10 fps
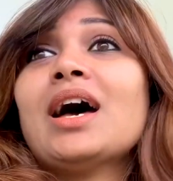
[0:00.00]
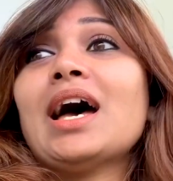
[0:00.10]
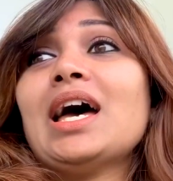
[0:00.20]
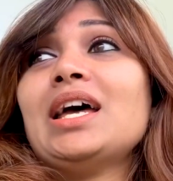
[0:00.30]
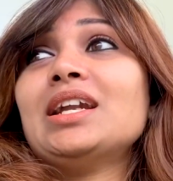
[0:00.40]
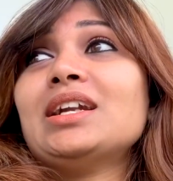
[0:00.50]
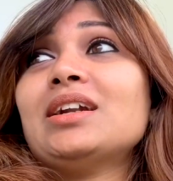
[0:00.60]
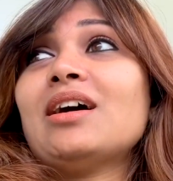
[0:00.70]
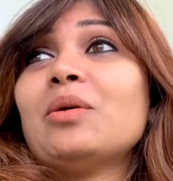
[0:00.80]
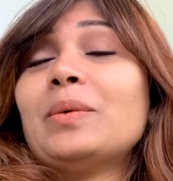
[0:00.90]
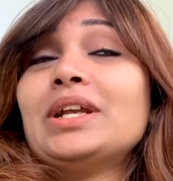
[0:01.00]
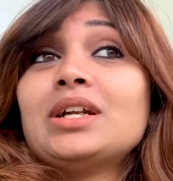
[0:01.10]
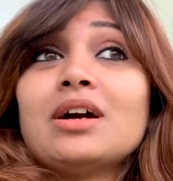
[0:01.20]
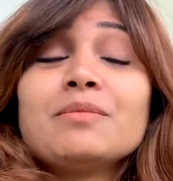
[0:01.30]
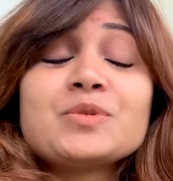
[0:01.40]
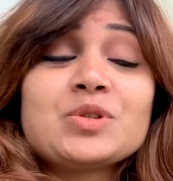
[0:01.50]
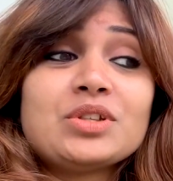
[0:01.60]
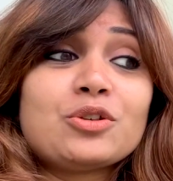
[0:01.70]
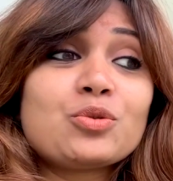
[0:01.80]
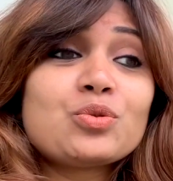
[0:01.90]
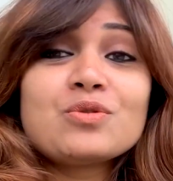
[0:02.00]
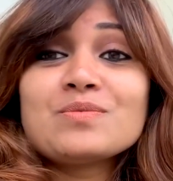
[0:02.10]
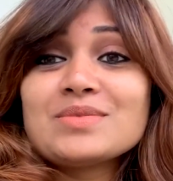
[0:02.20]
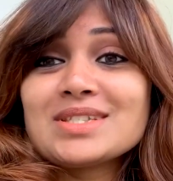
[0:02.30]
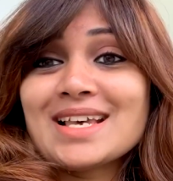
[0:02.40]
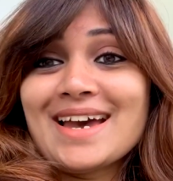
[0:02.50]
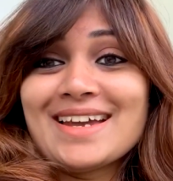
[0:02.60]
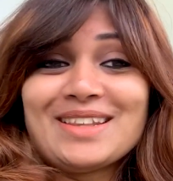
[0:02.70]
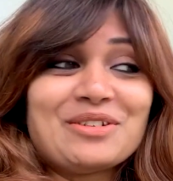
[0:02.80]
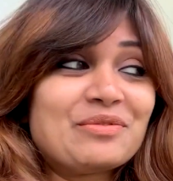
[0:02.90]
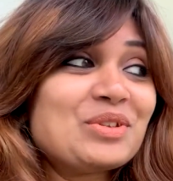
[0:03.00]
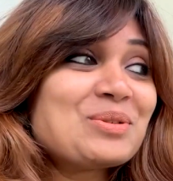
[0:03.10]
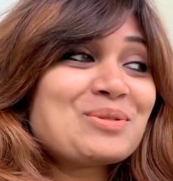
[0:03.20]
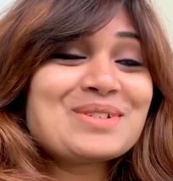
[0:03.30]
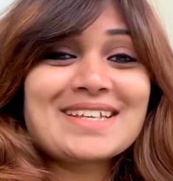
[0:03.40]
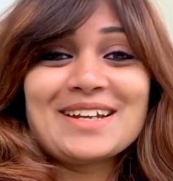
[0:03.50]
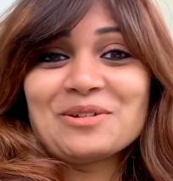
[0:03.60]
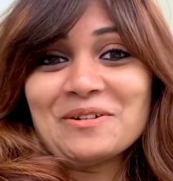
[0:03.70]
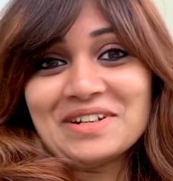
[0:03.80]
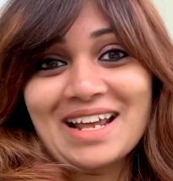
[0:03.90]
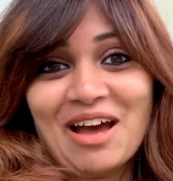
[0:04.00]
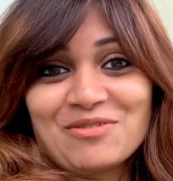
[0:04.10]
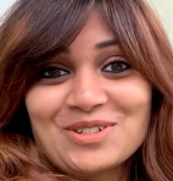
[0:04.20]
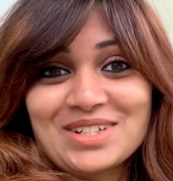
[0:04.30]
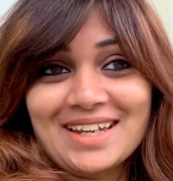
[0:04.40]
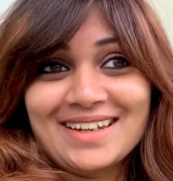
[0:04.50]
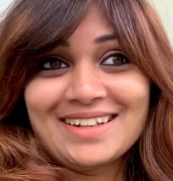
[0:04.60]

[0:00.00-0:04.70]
And when it comes to the rooms and the views, I don't even have to tell,